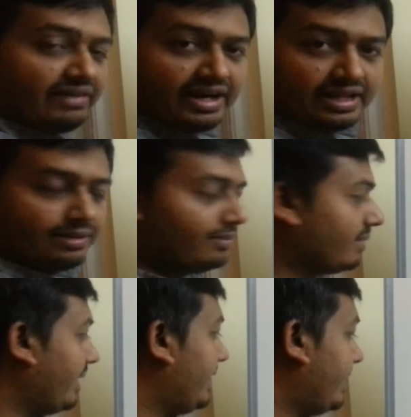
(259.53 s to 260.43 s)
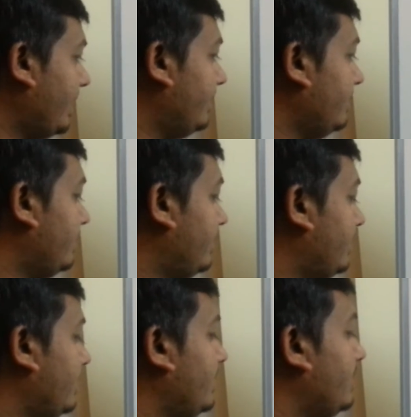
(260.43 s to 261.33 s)
if you want to divide a number by
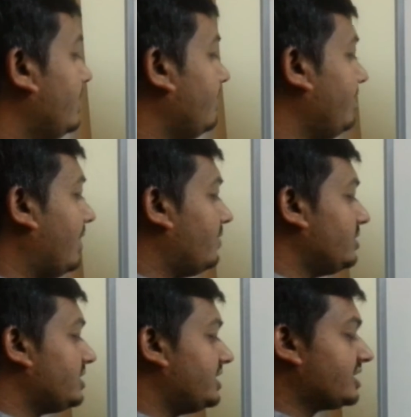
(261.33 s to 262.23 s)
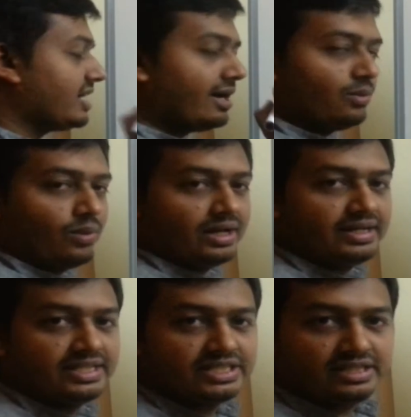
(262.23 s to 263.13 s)
10, you have to just
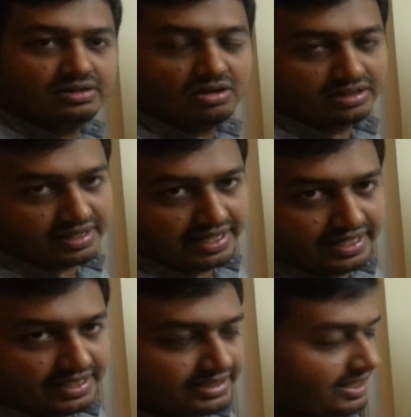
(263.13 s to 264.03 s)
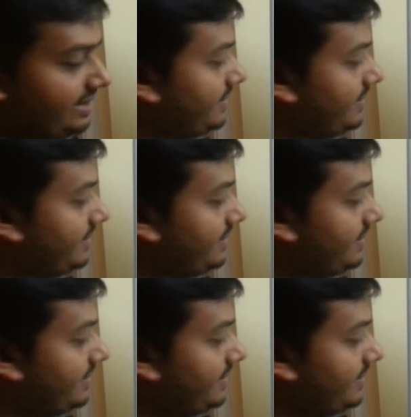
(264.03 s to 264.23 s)
discard one digit on the